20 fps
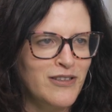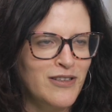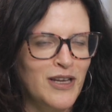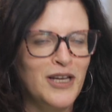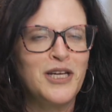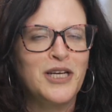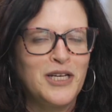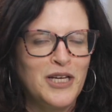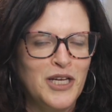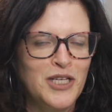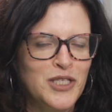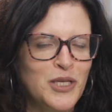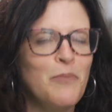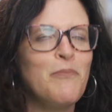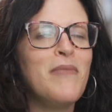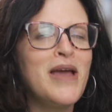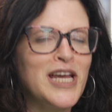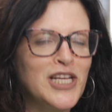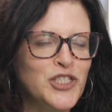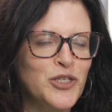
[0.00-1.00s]
is a
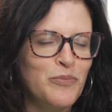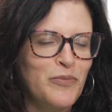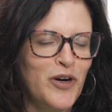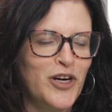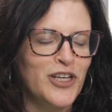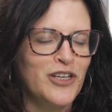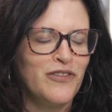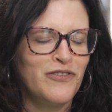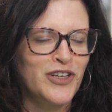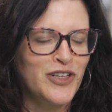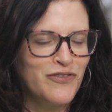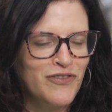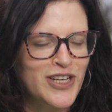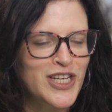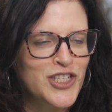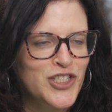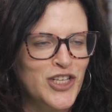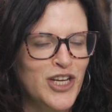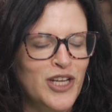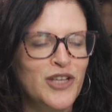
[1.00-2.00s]
major part of our
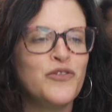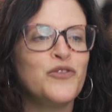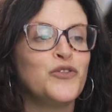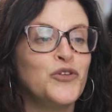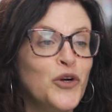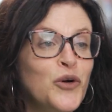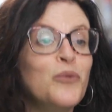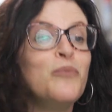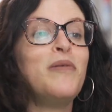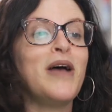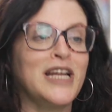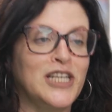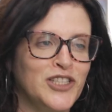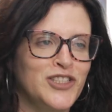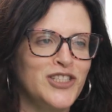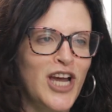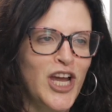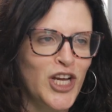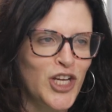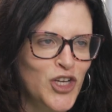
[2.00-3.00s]
vision through better
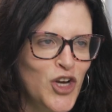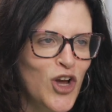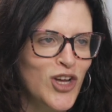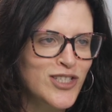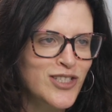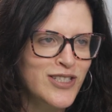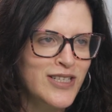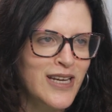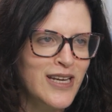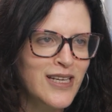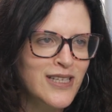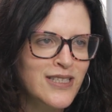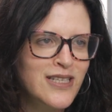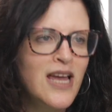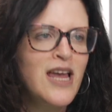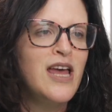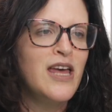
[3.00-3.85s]
diagnostics,